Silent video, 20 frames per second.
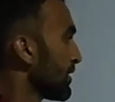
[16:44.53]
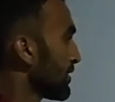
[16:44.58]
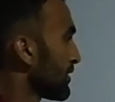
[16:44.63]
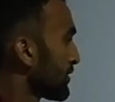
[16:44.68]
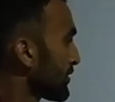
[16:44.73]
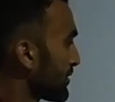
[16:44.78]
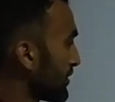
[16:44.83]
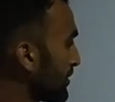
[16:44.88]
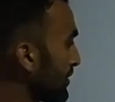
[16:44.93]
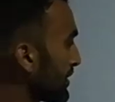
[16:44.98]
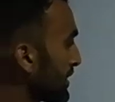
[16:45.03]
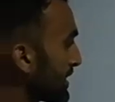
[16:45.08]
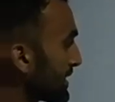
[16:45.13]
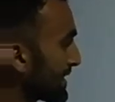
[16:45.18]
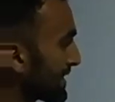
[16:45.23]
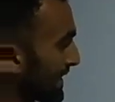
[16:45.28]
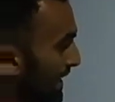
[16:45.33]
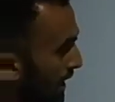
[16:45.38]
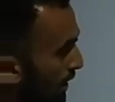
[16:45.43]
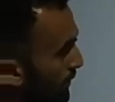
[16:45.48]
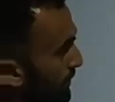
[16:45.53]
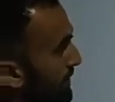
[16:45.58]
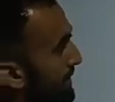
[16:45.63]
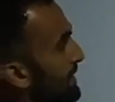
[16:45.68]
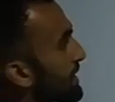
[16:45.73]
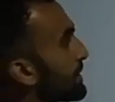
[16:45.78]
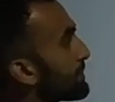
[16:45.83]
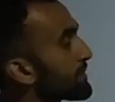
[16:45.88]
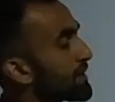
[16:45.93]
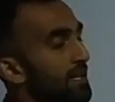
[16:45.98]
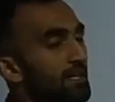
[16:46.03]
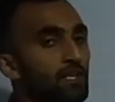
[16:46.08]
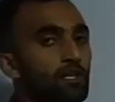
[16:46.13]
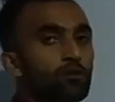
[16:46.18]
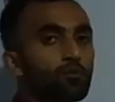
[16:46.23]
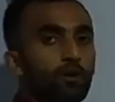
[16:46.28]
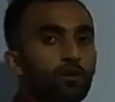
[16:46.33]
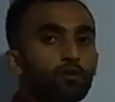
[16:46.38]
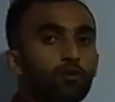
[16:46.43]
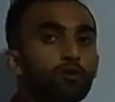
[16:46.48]
So this is how it comes. I just
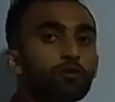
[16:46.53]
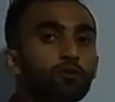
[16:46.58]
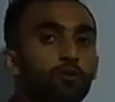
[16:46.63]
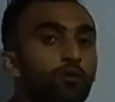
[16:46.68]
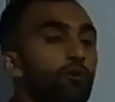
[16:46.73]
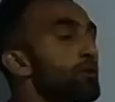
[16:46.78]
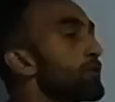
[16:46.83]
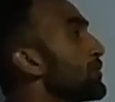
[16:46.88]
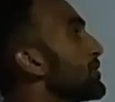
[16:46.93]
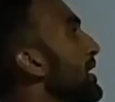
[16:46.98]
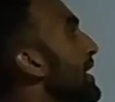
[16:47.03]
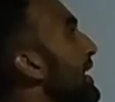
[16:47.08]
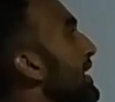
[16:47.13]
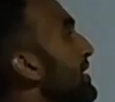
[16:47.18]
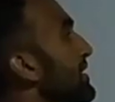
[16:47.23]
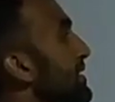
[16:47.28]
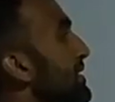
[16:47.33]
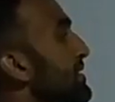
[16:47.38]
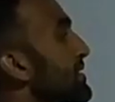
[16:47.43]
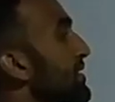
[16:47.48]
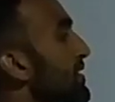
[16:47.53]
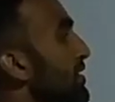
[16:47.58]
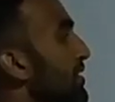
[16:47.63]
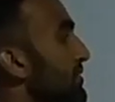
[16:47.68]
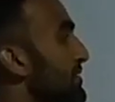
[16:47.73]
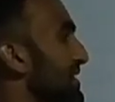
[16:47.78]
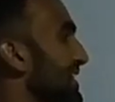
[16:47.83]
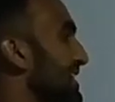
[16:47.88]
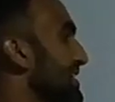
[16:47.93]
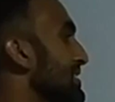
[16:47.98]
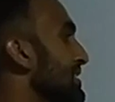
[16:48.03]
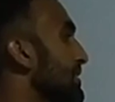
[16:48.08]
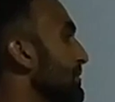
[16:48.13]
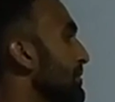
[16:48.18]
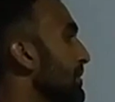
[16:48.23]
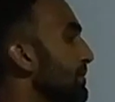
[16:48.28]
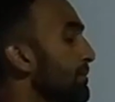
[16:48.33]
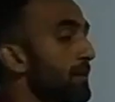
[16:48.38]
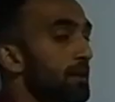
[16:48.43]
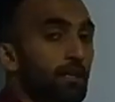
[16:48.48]
want to show you that instead of just
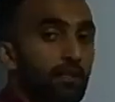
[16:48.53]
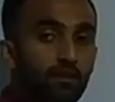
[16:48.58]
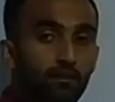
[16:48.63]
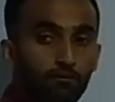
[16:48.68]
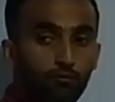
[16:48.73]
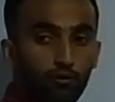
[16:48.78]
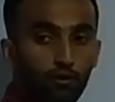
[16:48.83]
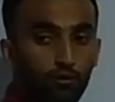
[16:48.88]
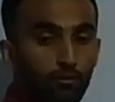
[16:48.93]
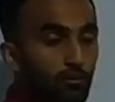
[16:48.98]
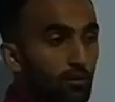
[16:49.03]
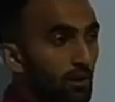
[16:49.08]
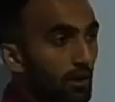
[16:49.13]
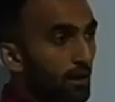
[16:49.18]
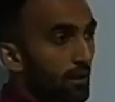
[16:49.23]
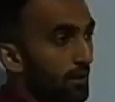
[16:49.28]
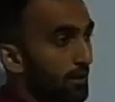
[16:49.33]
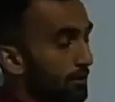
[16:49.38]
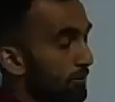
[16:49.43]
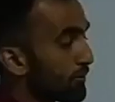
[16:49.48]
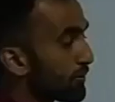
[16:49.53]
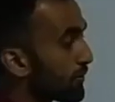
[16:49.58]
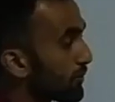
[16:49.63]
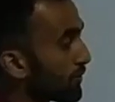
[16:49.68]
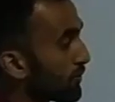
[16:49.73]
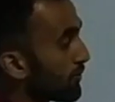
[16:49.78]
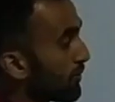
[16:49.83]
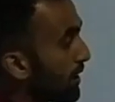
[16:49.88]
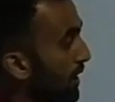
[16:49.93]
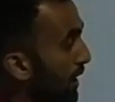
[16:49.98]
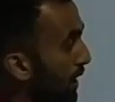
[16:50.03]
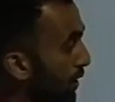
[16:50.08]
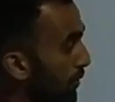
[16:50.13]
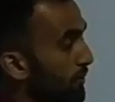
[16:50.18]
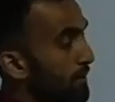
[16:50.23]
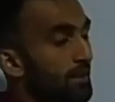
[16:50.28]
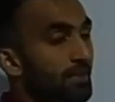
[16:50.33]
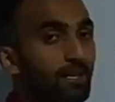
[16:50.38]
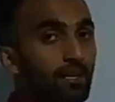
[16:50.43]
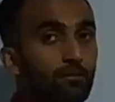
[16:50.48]
remembering the formula, you should know how
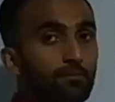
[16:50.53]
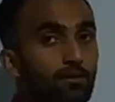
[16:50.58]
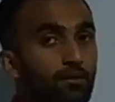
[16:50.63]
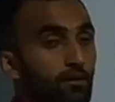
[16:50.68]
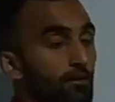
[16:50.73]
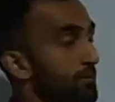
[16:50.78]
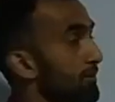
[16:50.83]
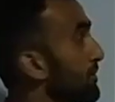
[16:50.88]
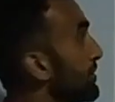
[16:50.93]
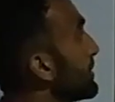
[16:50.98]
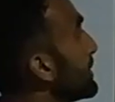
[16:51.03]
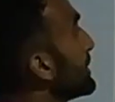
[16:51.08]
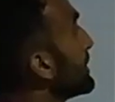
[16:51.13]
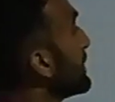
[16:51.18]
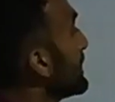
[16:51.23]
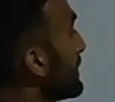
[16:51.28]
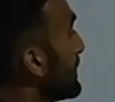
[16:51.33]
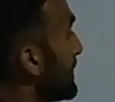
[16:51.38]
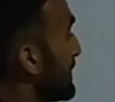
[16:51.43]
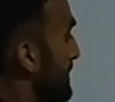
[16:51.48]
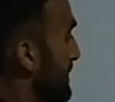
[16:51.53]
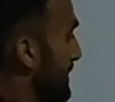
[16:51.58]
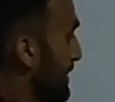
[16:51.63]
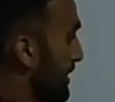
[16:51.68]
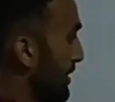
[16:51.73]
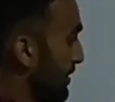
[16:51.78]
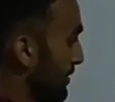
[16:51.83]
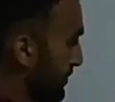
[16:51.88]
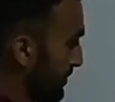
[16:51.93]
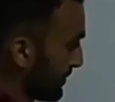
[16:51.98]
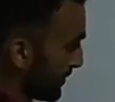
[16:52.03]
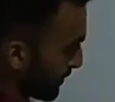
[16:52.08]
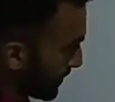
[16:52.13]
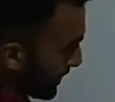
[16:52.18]
it comes also. Now you